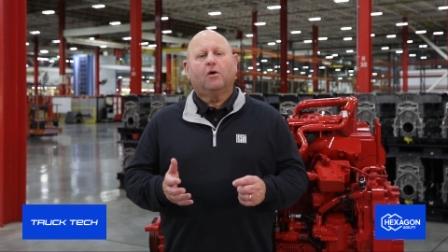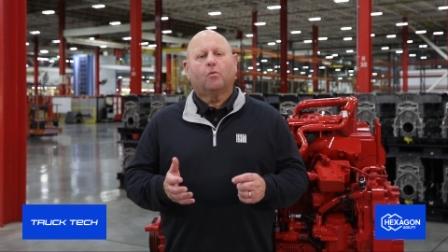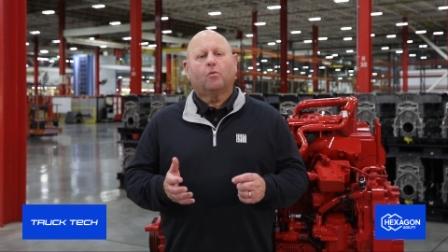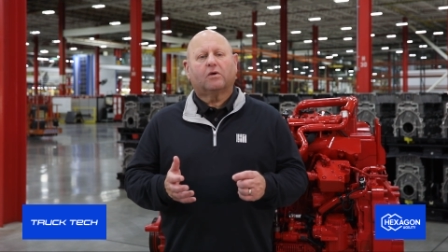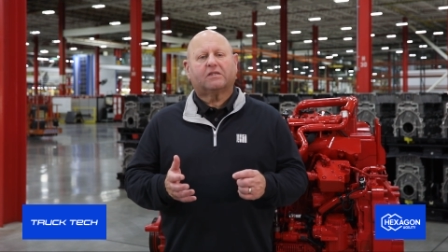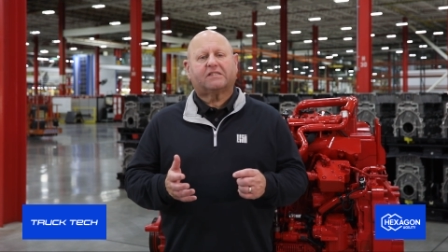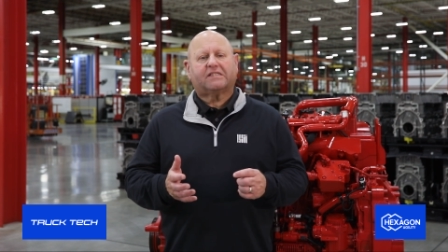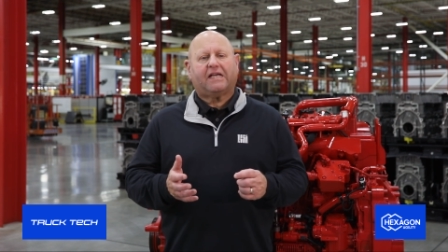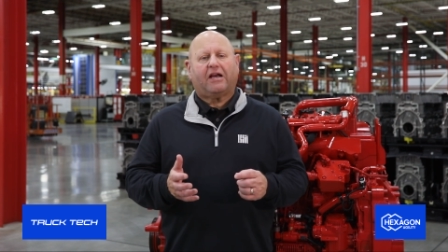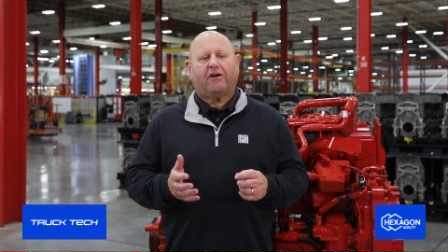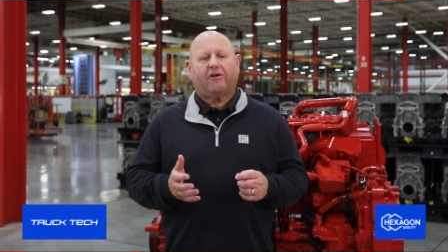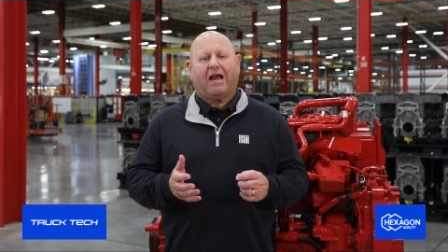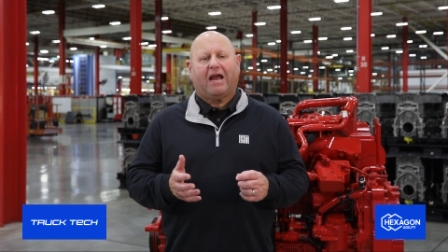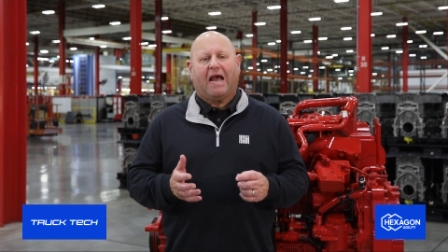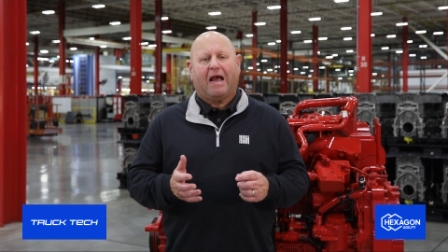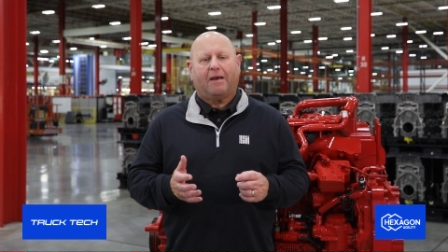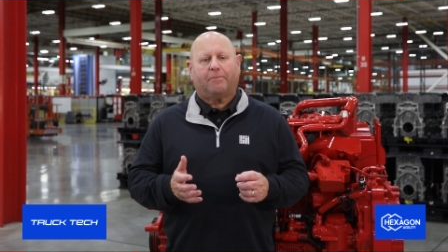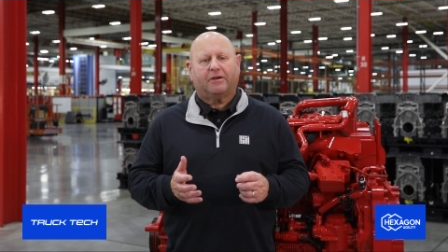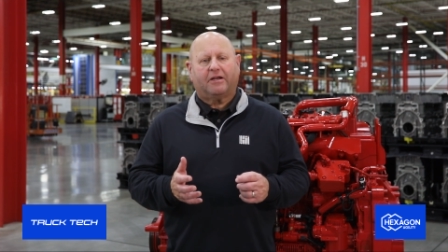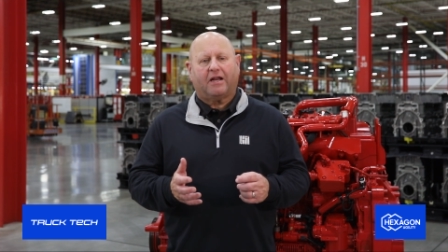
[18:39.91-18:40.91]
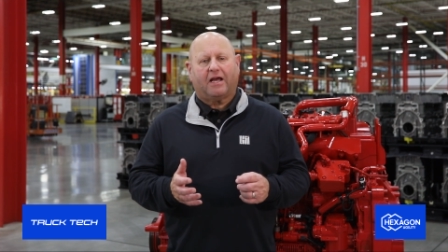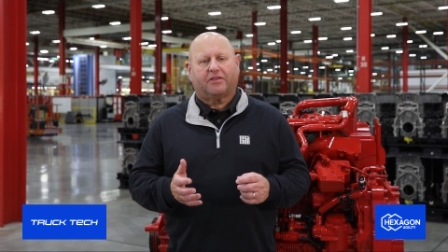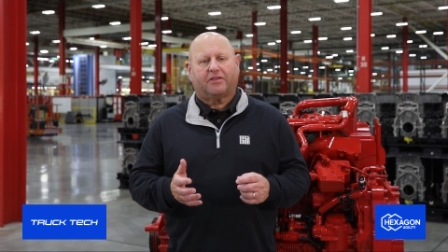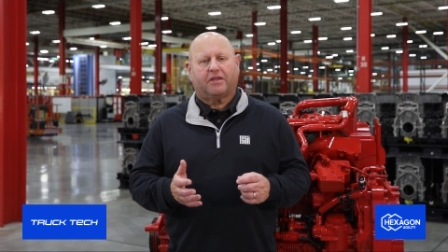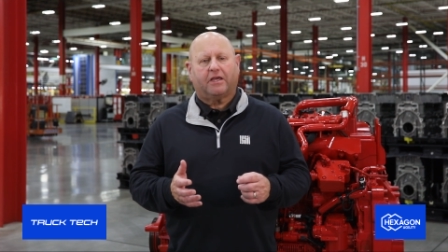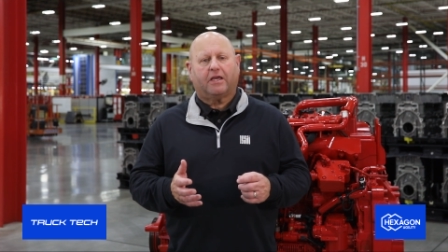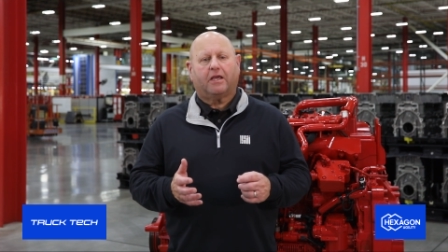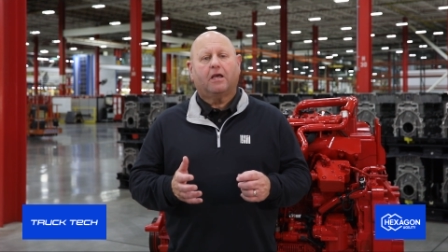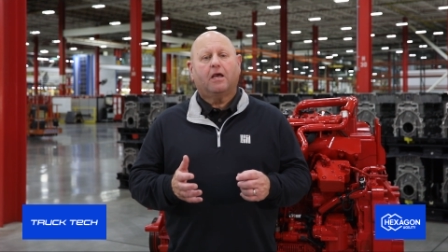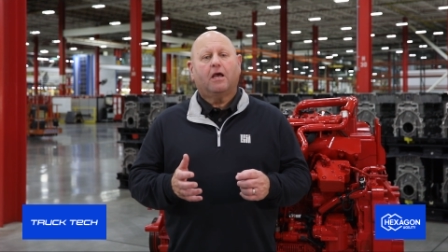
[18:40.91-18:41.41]
with Sarah
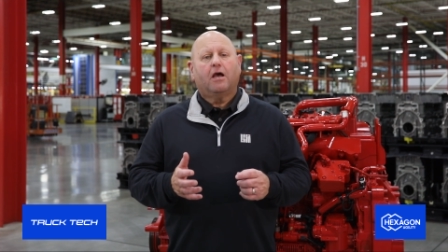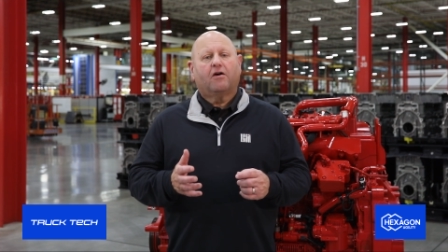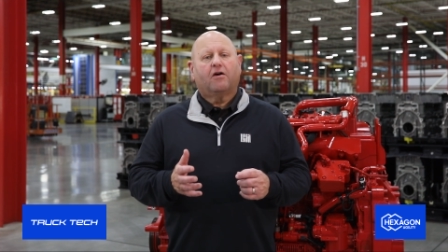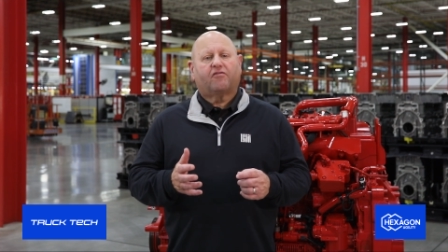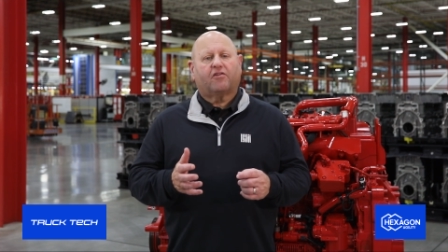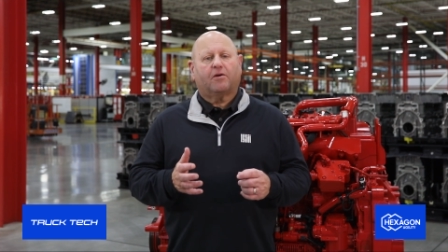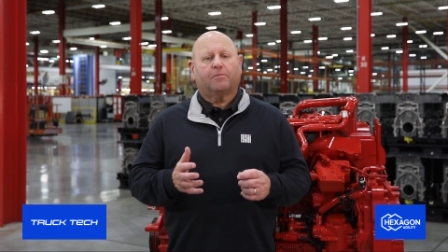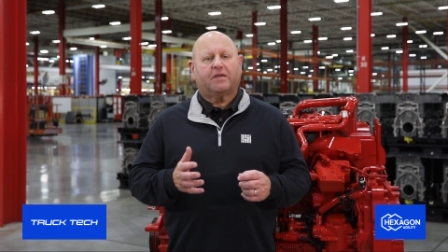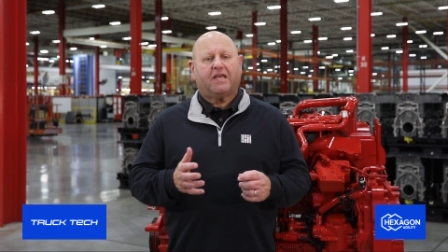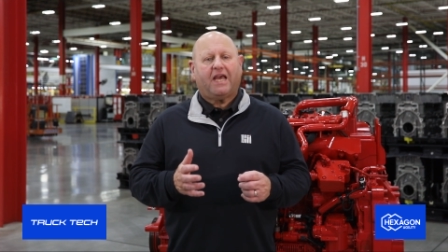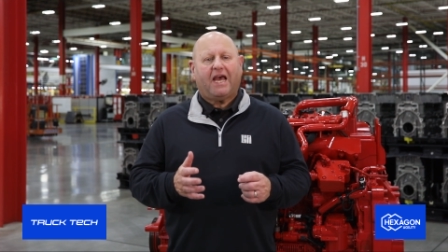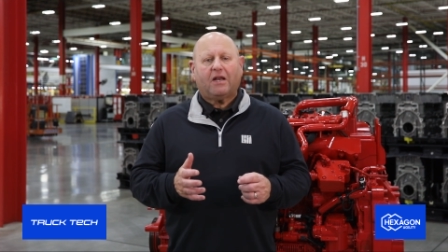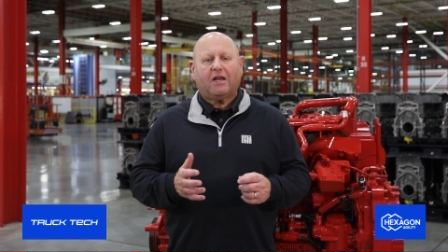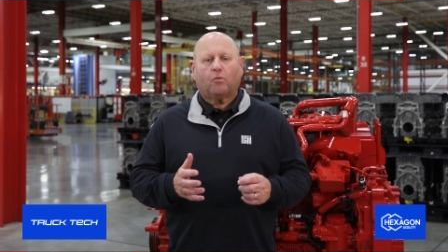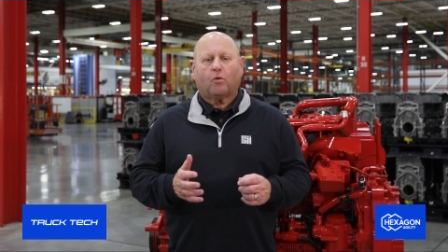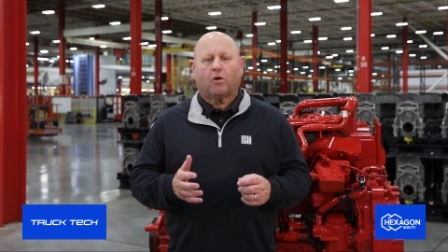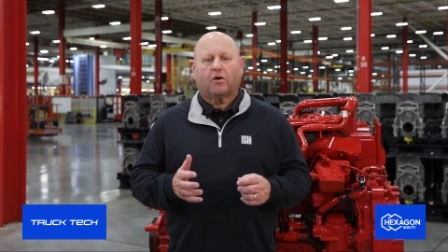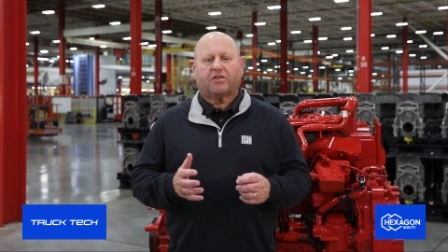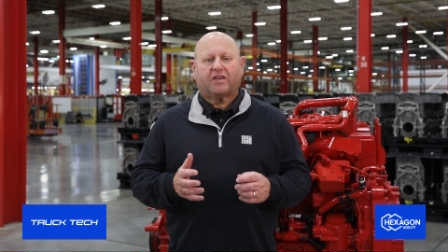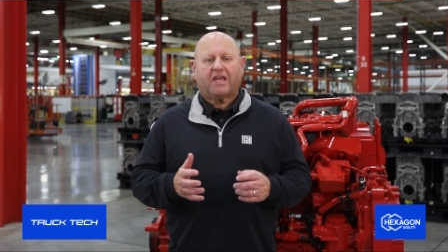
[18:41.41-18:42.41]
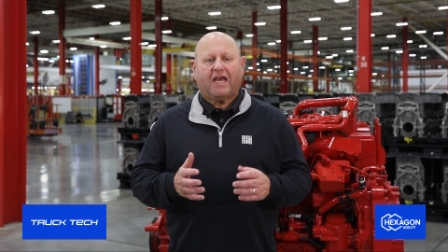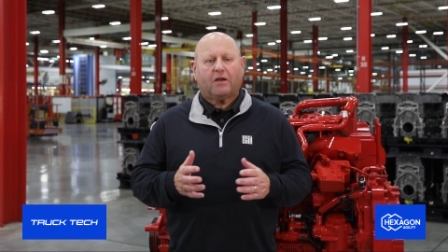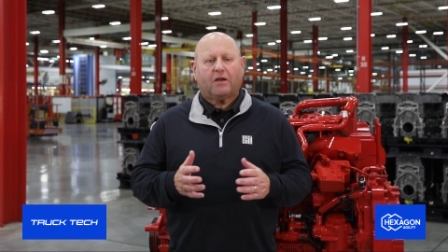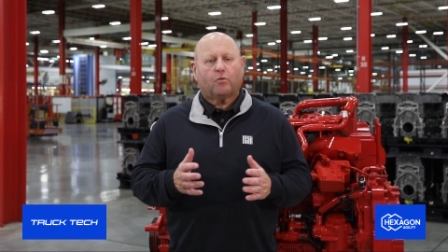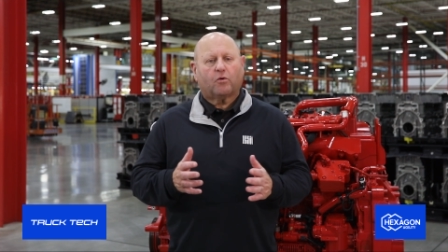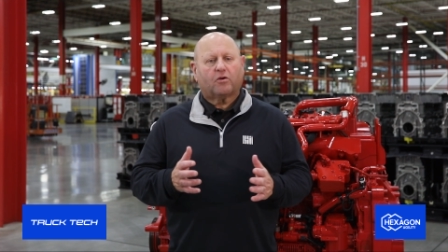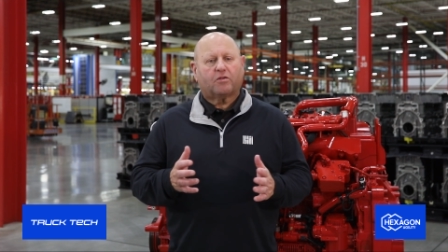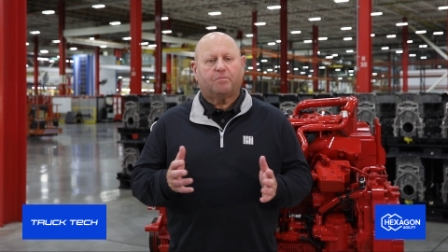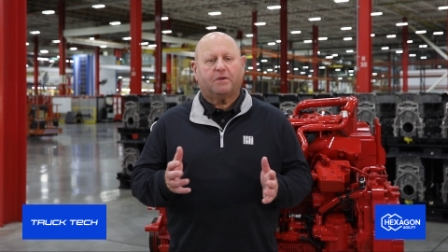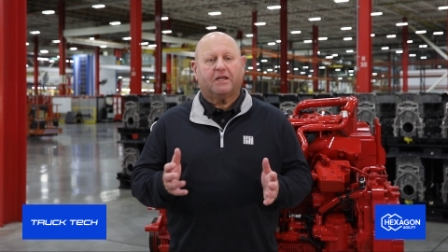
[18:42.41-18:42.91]
Abernethy from Kenworth,
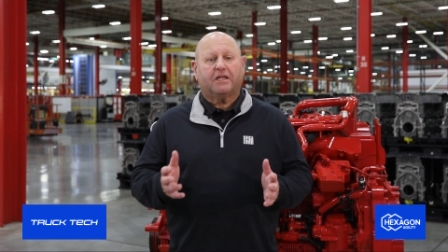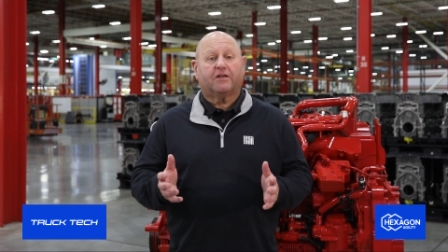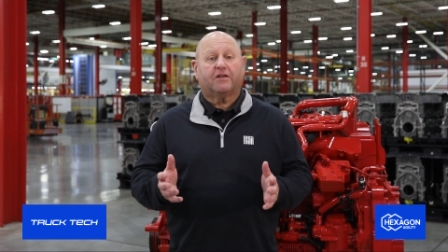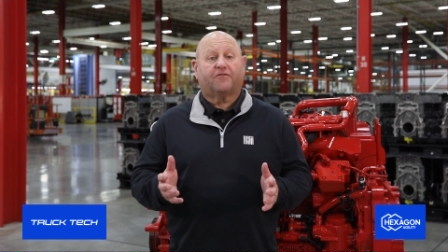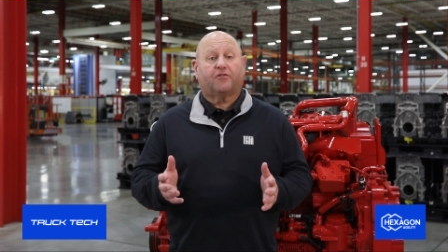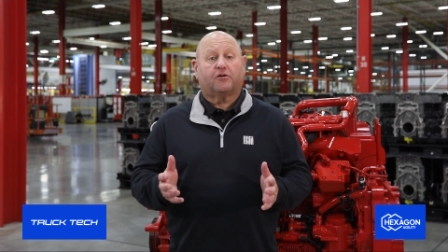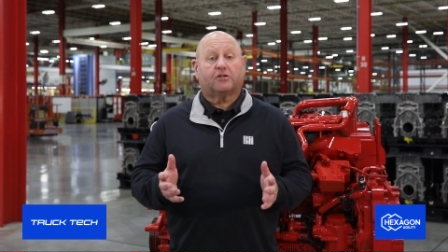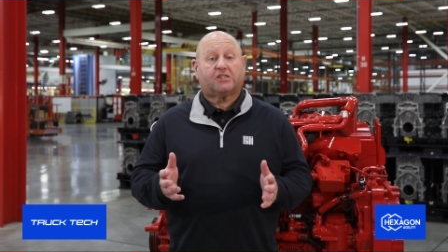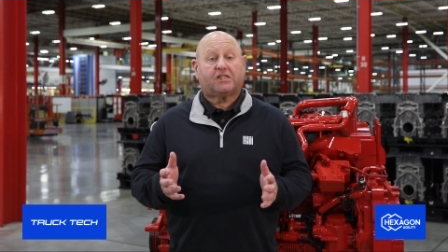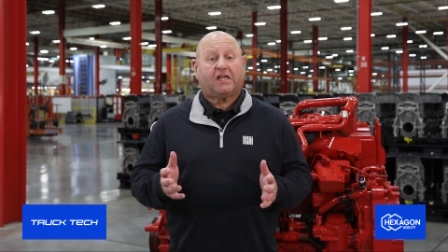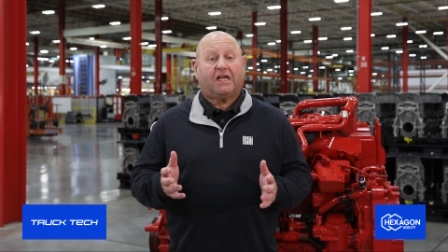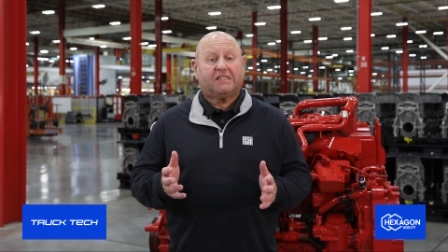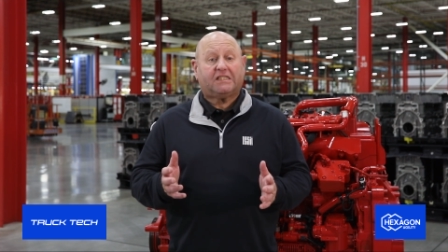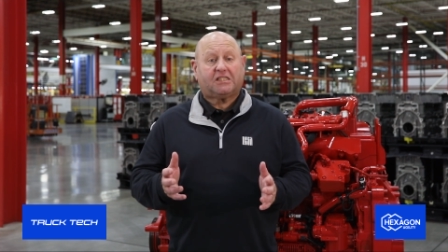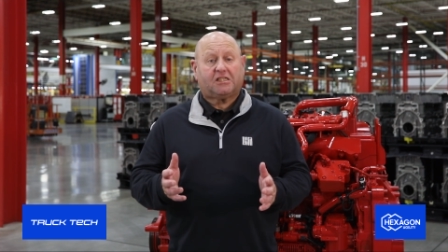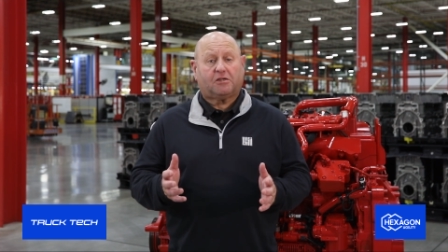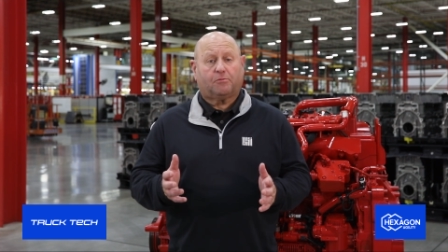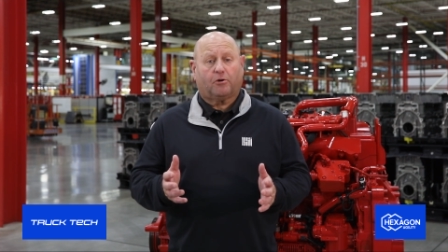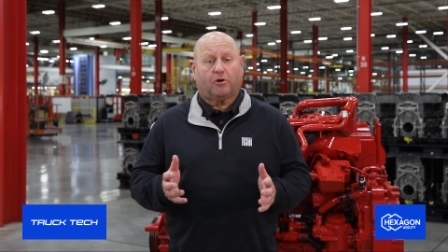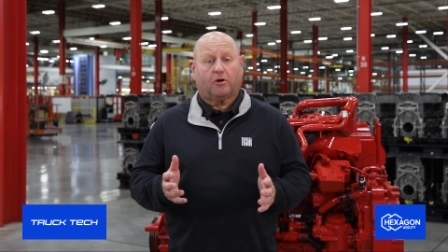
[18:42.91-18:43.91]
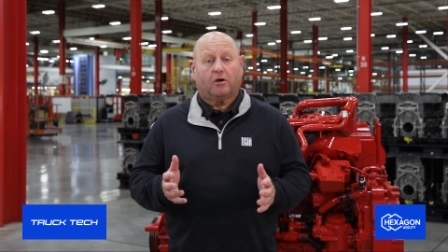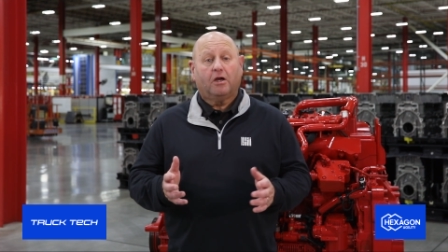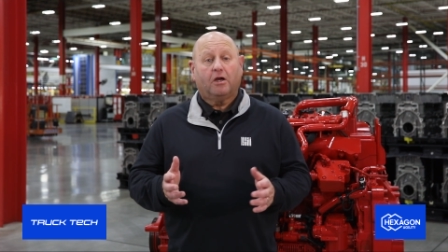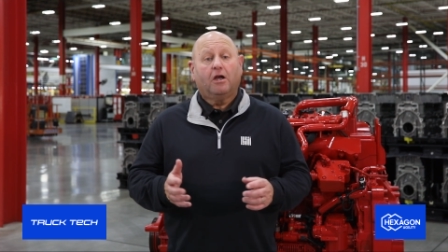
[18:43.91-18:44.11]
Kenworth being the first customer